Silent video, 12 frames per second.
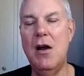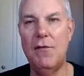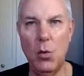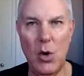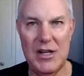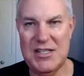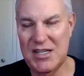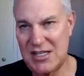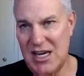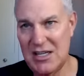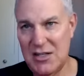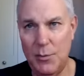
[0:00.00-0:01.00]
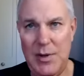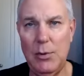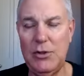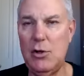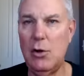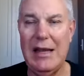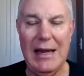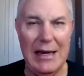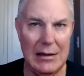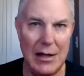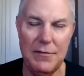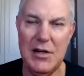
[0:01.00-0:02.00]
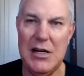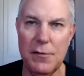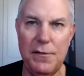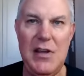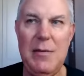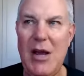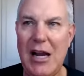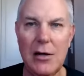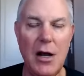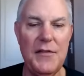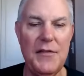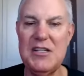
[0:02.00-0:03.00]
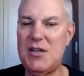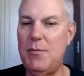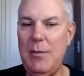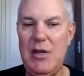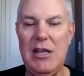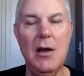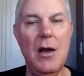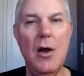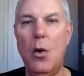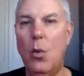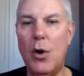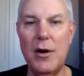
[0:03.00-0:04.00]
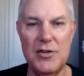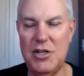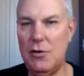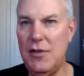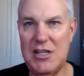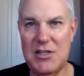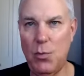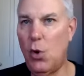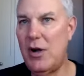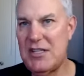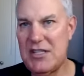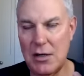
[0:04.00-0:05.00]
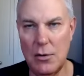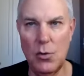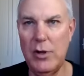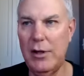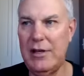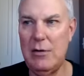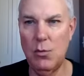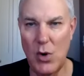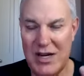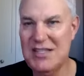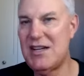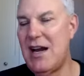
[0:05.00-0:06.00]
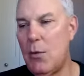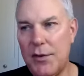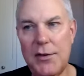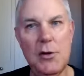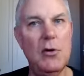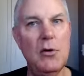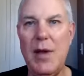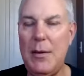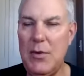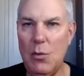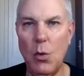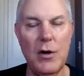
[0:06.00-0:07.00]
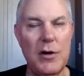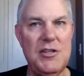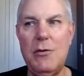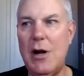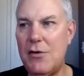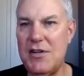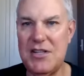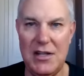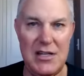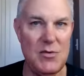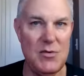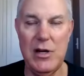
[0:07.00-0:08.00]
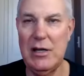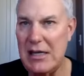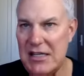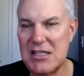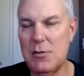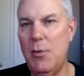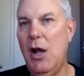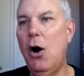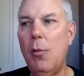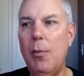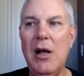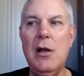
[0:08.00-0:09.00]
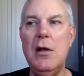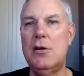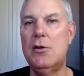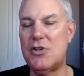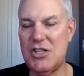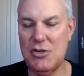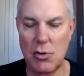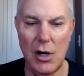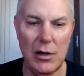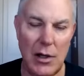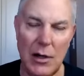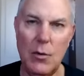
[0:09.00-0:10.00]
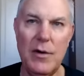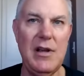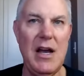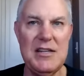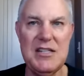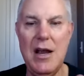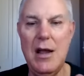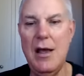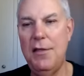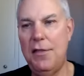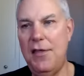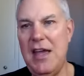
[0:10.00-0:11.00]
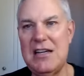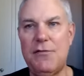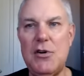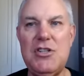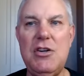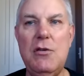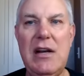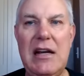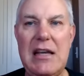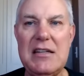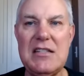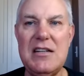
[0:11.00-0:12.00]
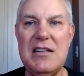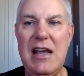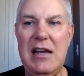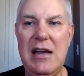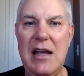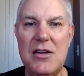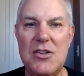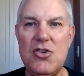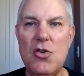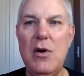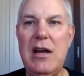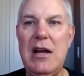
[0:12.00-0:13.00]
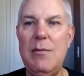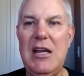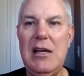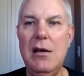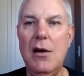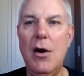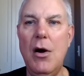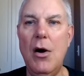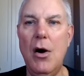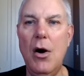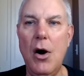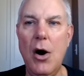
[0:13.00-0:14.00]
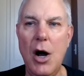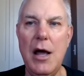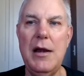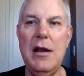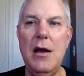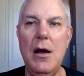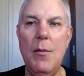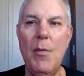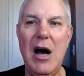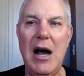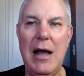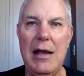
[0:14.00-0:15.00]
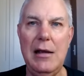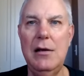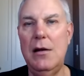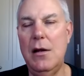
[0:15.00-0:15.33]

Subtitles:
for what successful people do. Again, I'd love to get your feedback on this, and maybe 1 or 2 of these points that are really resonate with you, or maybe 1 or 2 areas of these where you need some help, you're struggling with. Guys, thanks for tuning in today and joining me on my